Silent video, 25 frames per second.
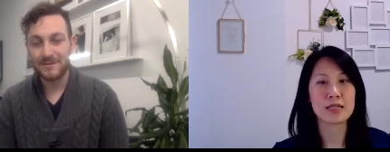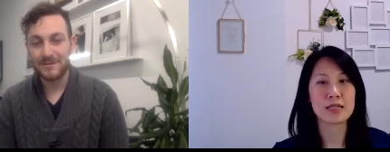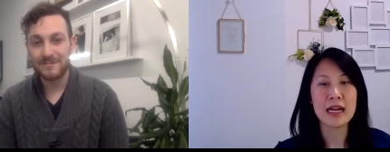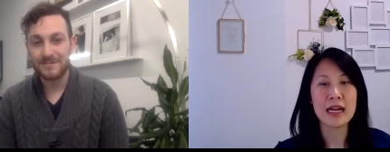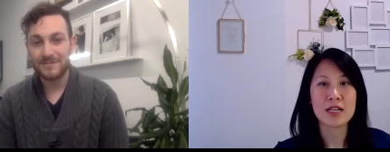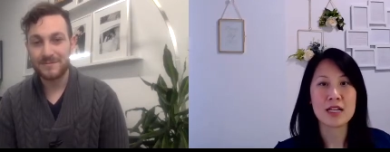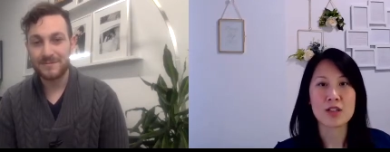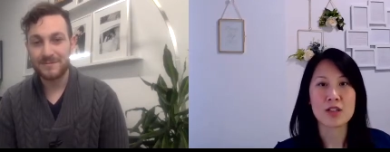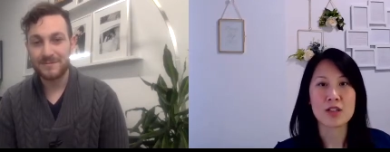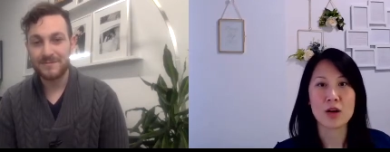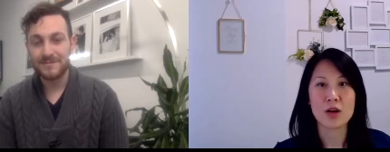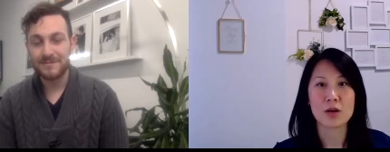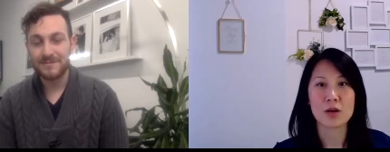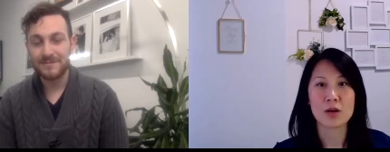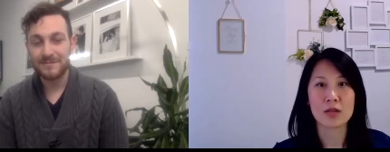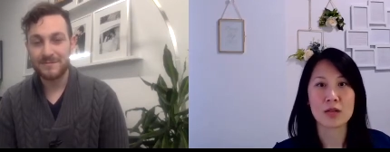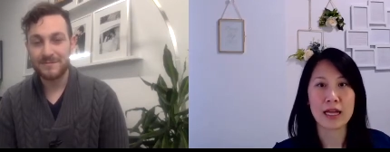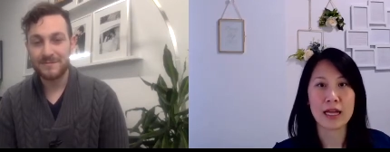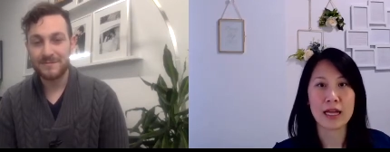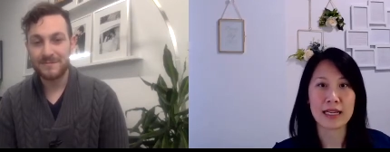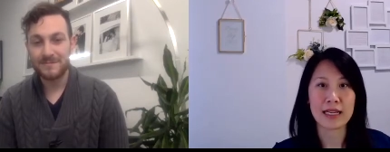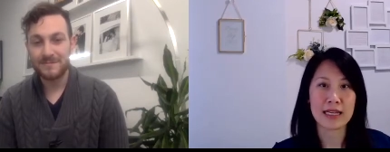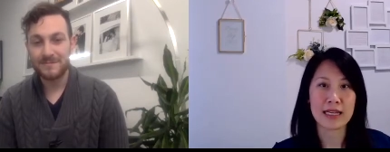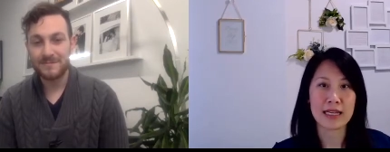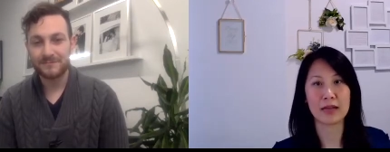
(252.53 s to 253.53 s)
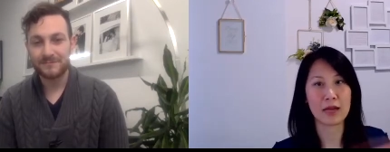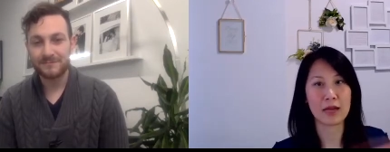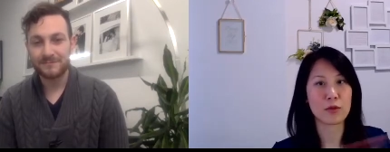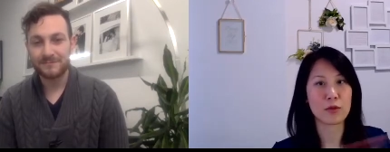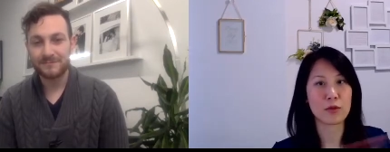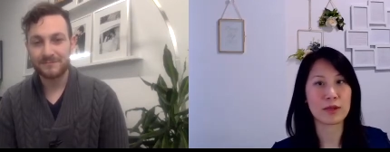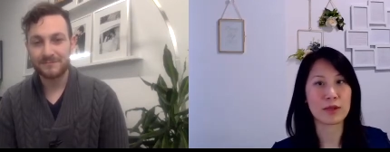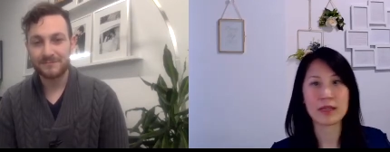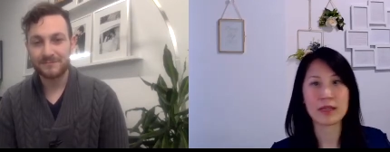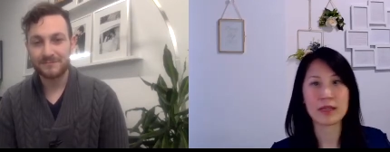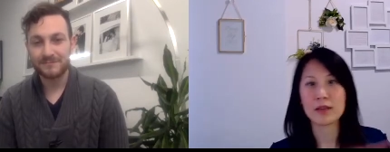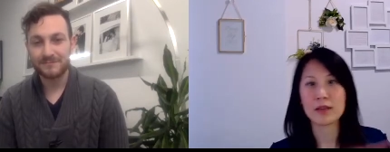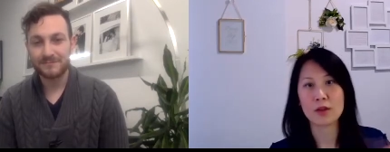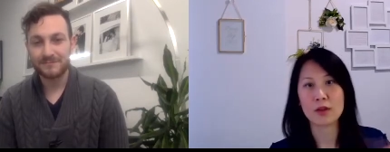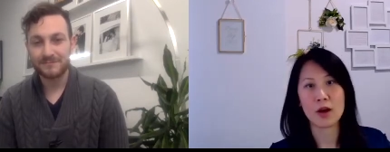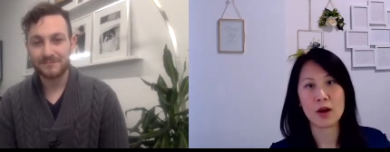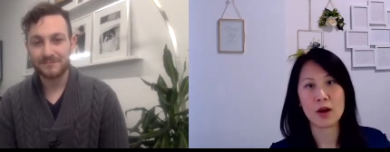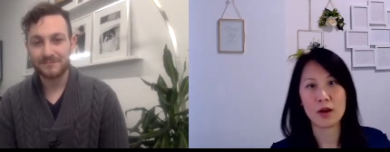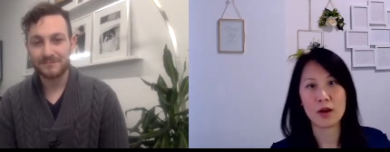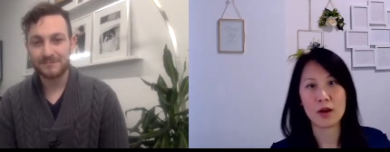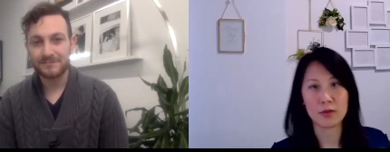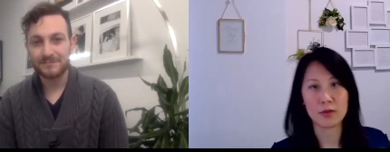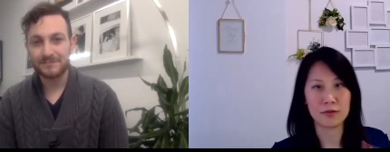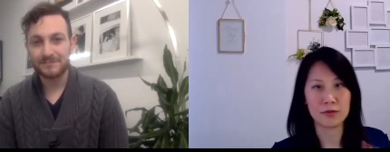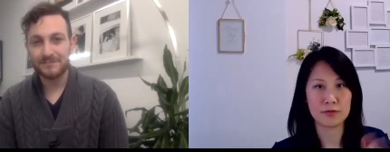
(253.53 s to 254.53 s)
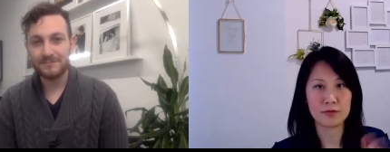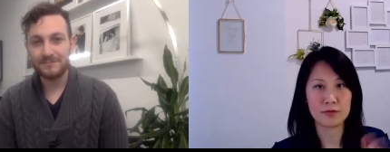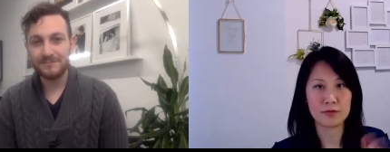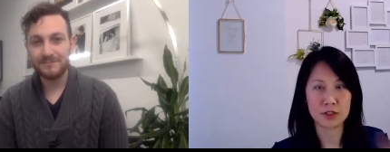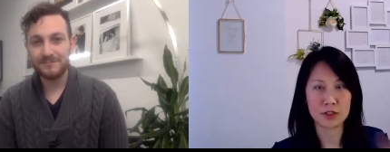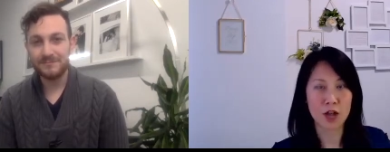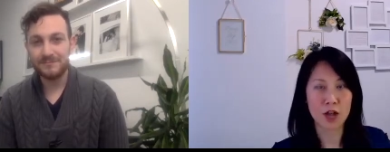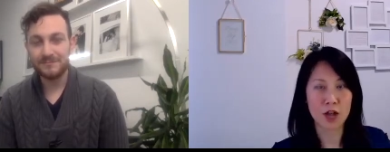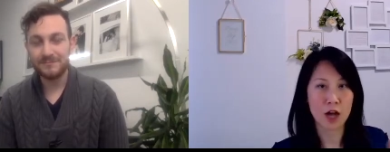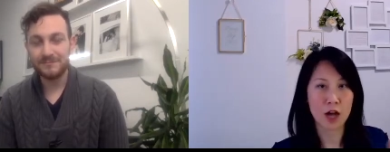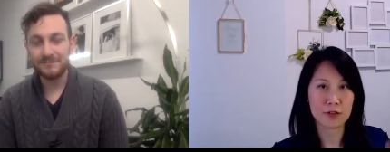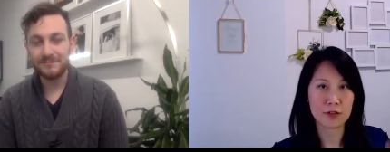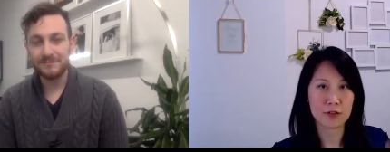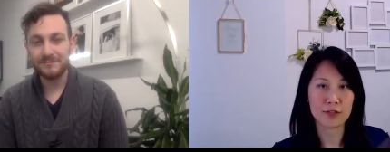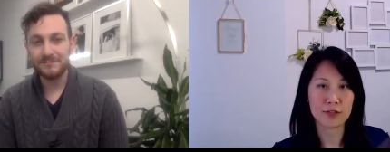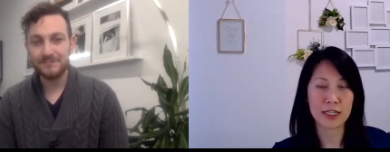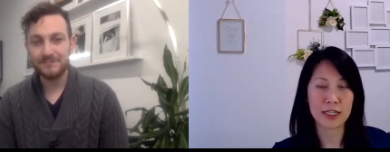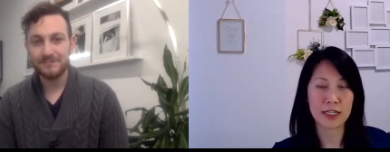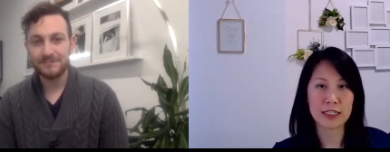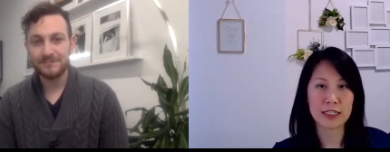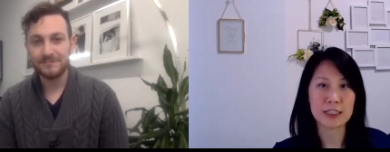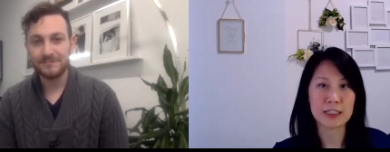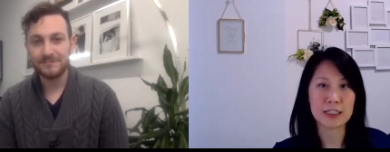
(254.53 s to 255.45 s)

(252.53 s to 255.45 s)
Speaker 1: So like it's within the photography industry,